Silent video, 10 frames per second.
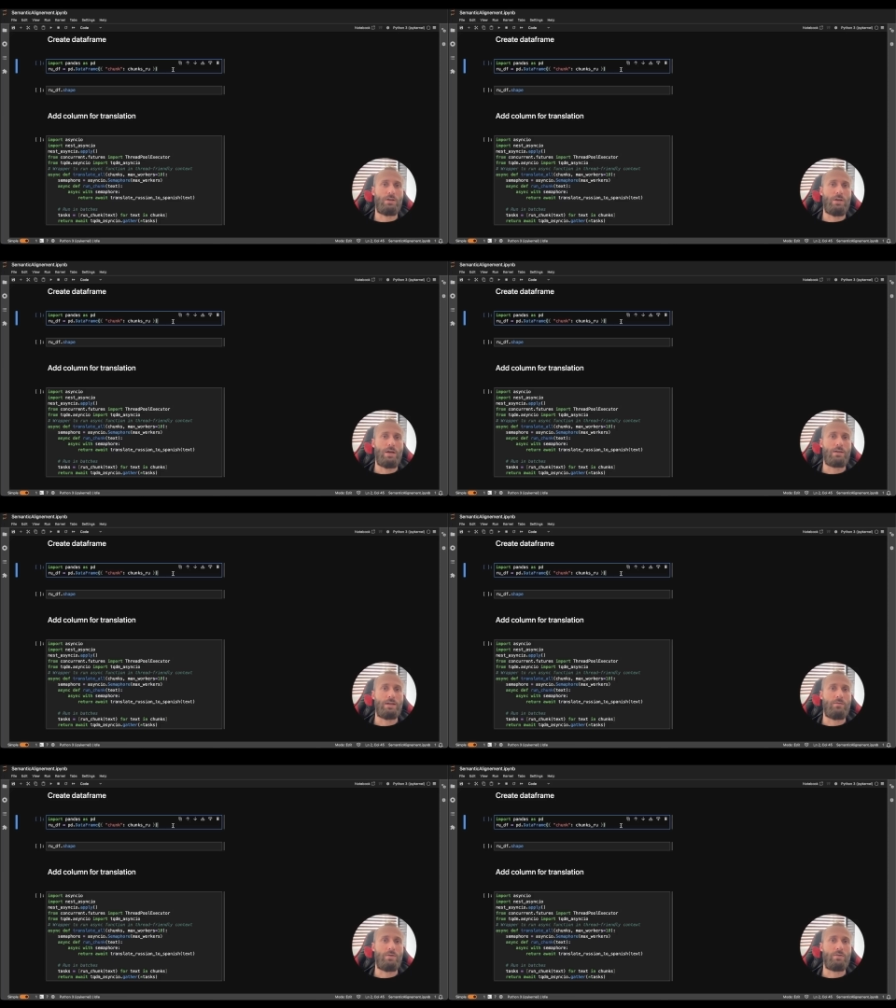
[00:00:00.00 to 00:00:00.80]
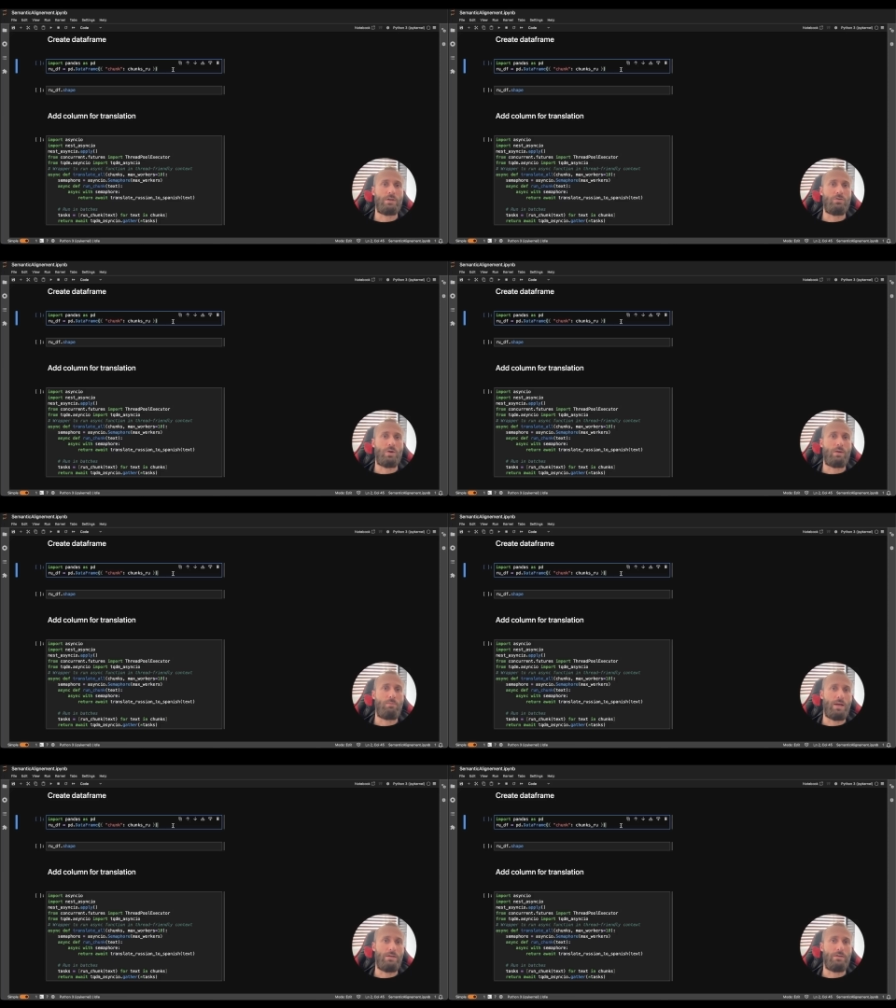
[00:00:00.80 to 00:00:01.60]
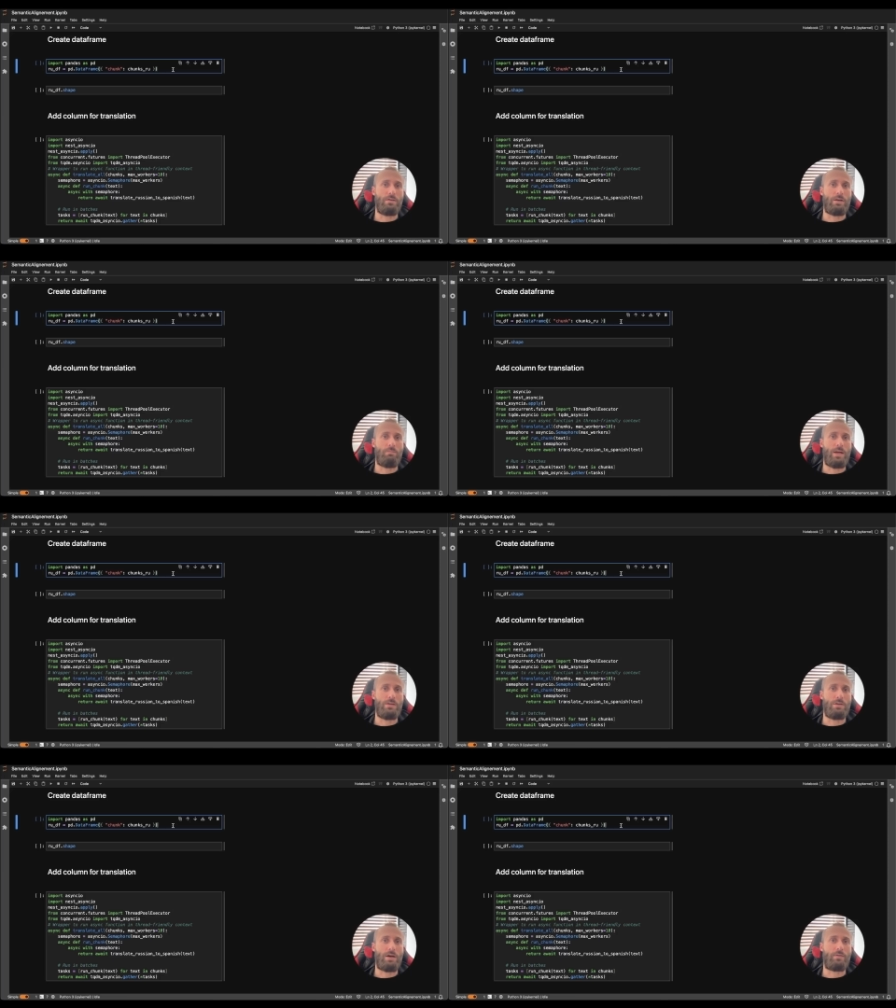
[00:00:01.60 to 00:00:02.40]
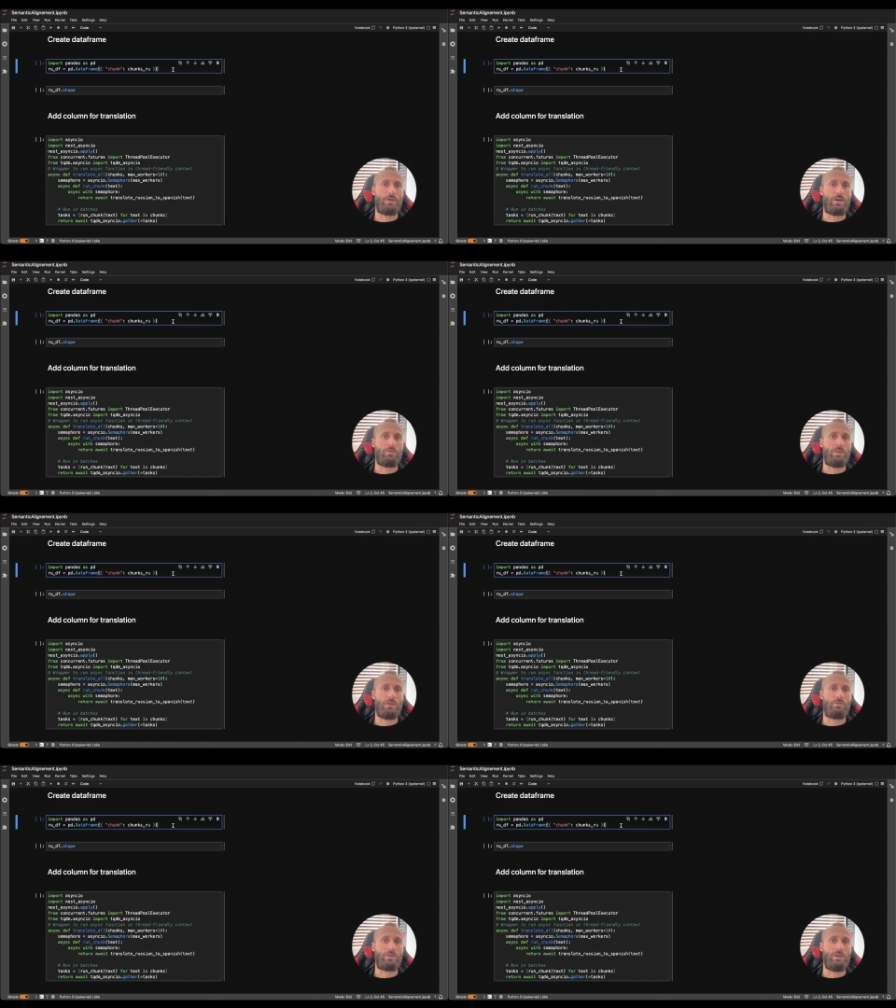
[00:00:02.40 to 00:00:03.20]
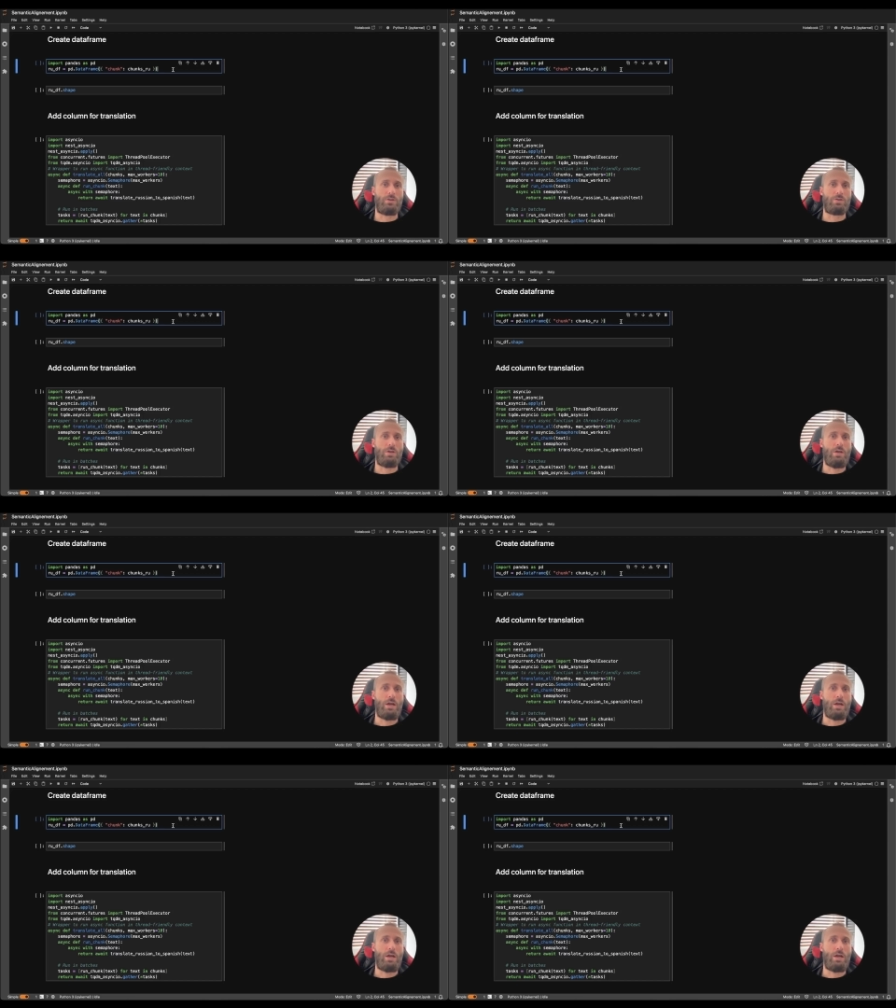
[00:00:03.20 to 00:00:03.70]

and then we're gonna need to embedding after automated translation.